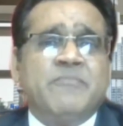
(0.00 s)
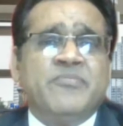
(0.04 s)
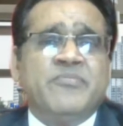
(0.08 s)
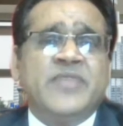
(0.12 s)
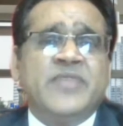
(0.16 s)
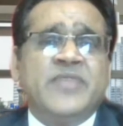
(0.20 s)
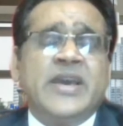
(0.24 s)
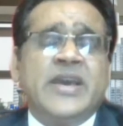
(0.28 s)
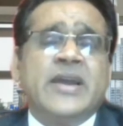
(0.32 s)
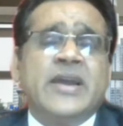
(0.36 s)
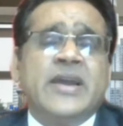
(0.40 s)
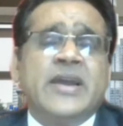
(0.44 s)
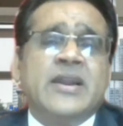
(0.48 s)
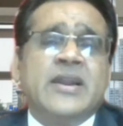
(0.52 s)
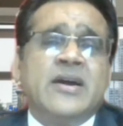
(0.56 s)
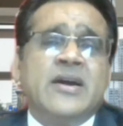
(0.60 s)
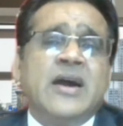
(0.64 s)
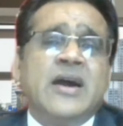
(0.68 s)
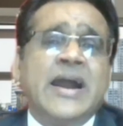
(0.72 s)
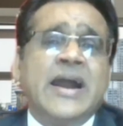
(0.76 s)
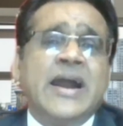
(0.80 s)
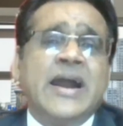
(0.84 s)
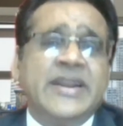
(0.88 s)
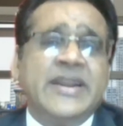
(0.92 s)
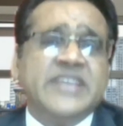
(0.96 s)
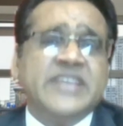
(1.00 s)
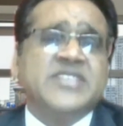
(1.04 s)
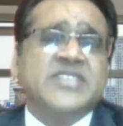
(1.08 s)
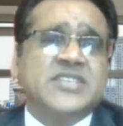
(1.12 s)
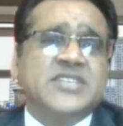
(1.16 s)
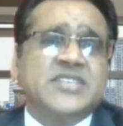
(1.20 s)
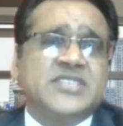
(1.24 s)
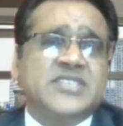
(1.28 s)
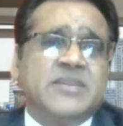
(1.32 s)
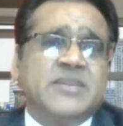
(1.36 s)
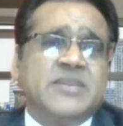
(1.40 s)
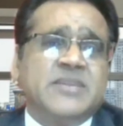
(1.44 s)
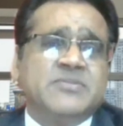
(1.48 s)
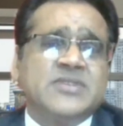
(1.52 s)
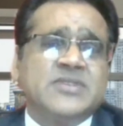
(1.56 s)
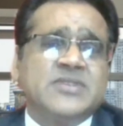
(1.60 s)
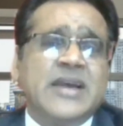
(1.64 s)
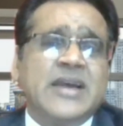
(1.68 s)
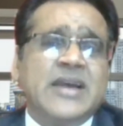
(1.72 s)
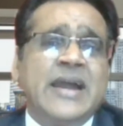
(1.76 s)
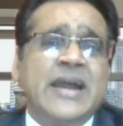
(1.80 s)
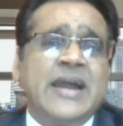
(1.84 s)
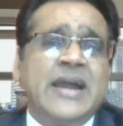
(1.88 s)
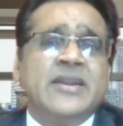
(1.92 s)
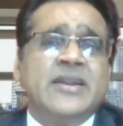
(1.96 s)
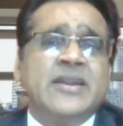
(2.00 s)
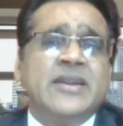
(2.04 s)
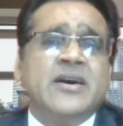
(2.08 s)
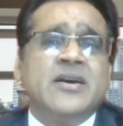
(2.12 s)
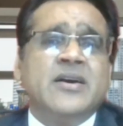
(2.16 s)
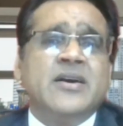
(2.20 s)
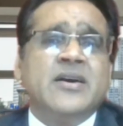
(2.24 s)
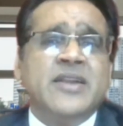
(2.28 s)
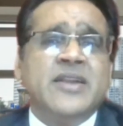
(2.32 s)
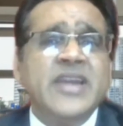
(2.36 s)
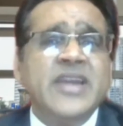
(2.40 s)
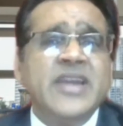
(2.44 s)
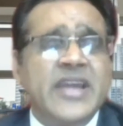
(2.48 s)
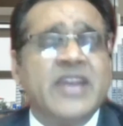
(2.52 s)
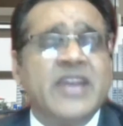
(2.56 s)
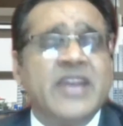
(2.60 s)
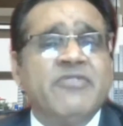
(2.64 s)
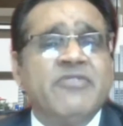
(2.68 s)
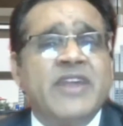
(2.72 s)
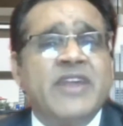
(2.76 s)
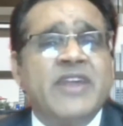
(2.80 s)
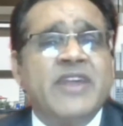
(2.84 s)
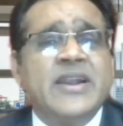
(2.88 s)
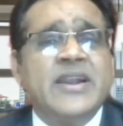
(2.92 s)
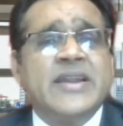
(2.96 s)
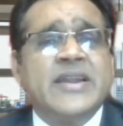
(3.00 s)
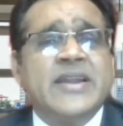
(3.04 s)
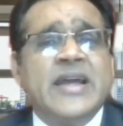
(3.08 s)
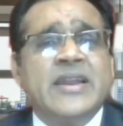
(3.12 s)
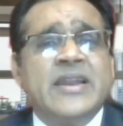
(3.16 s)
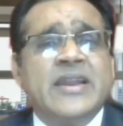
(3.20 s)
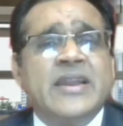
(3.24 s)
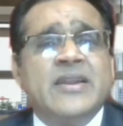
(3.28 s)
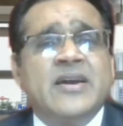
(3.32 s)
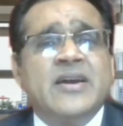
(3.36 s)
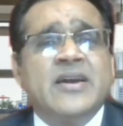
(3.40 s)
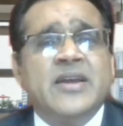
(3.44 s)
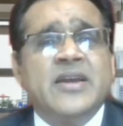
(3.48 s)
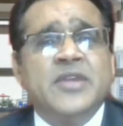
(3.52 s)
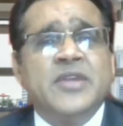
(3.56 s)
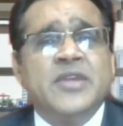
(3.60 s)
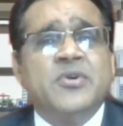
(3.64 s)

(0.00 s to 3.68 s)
their IT systems and reinvent and